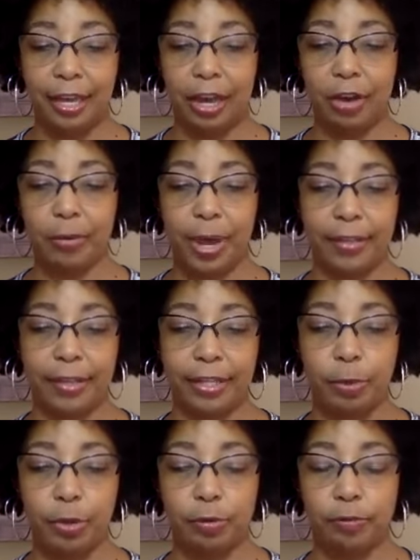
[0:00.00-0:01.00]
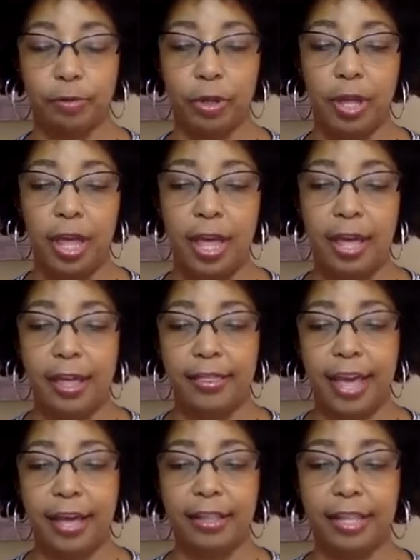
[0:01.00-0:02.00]
Oh, wow, that's beautiful.
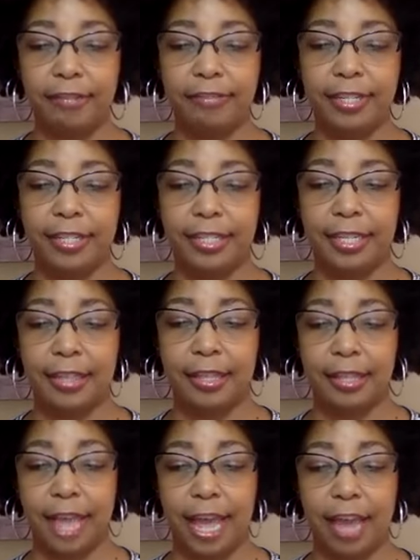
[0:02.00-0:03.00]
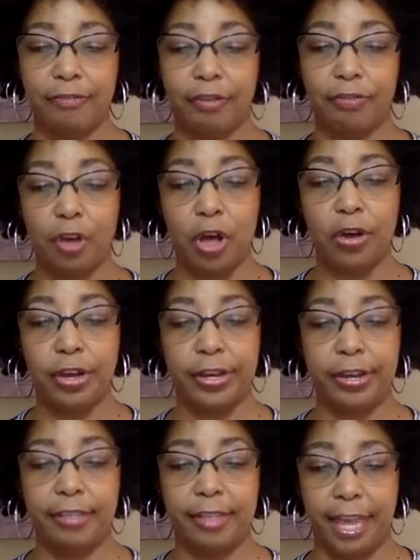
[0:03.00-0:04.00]
Thou livest in the life of all
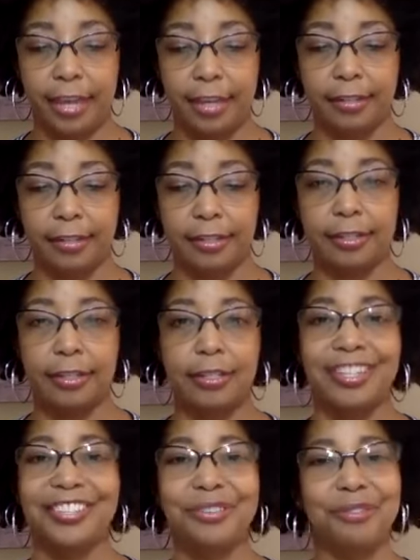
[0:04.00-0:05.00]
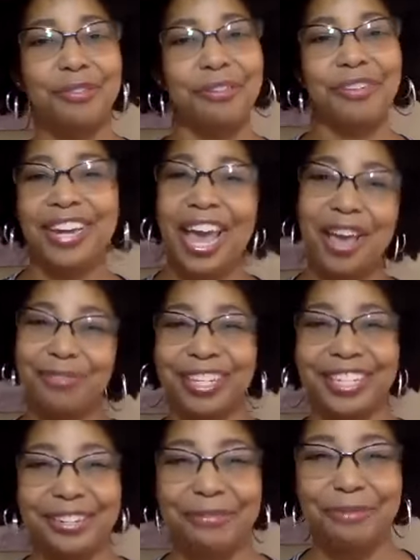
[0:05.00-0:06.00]
good things. So you're in
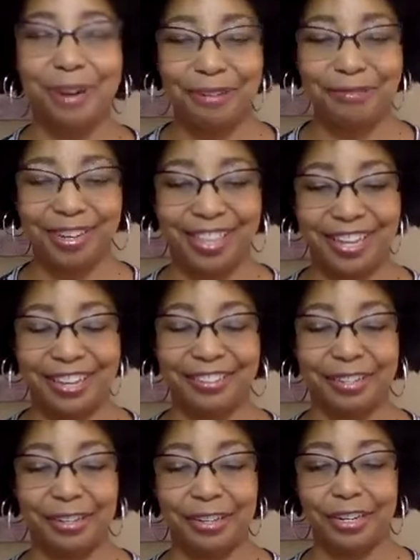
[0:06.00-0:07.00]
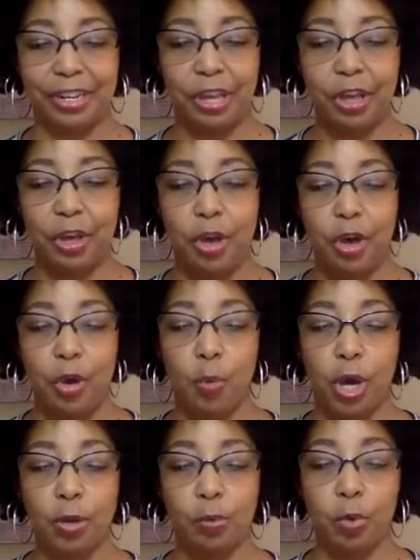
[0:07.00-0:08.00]
heaven where everything is good.
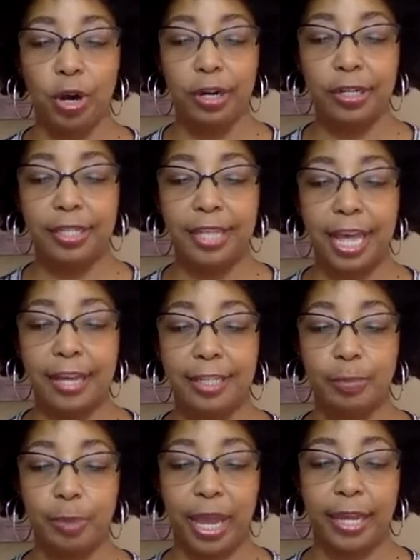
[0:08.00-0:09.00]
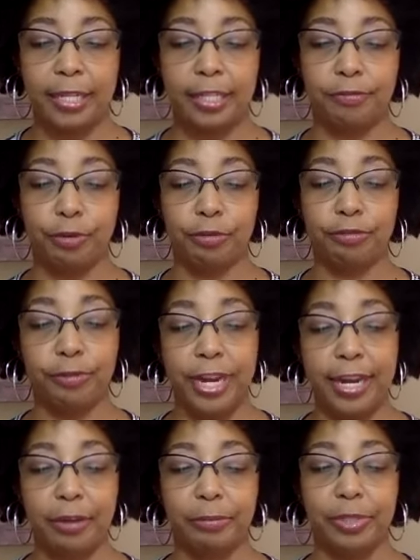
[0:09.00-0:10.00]
What words thou spakest for
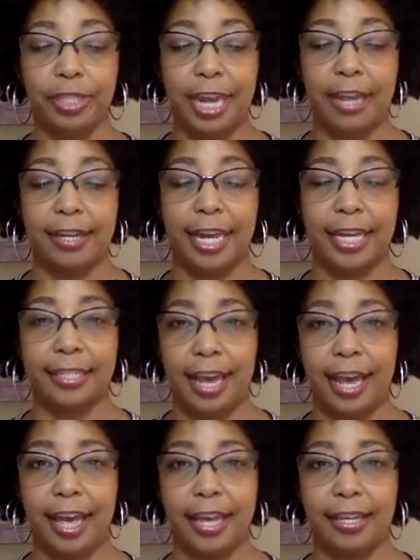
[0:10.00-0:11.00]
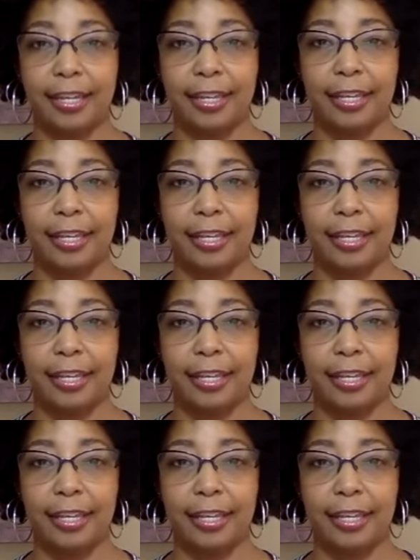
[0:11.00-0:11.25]
freedom shall not die.